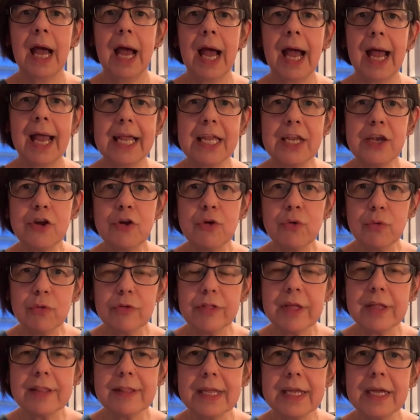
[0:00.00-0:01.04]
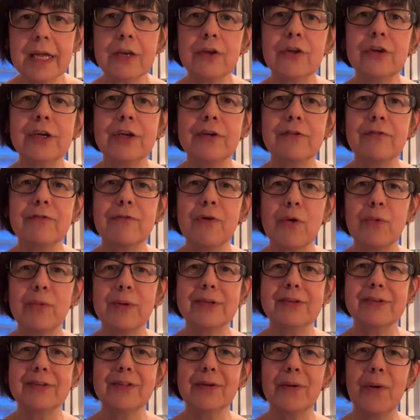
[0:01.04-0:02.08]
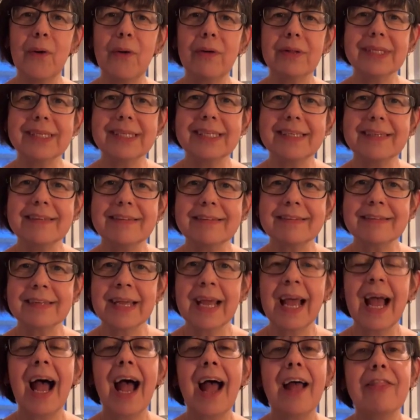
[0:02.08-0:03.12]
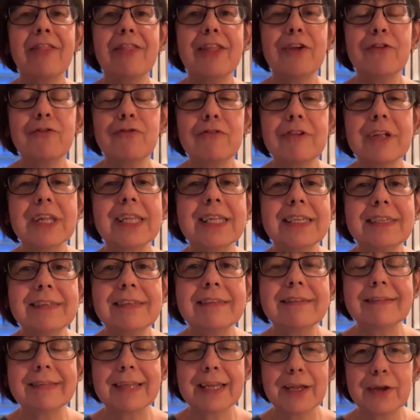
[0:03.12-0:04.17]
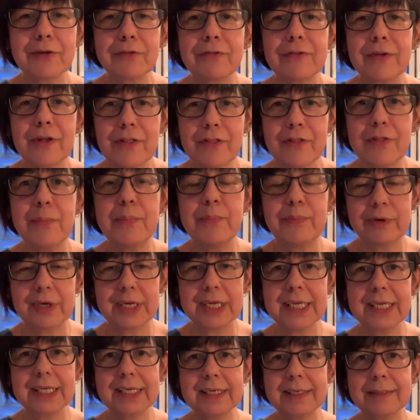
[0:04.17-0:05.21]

I know that they are looking forward to the holidays and they really deserve the break.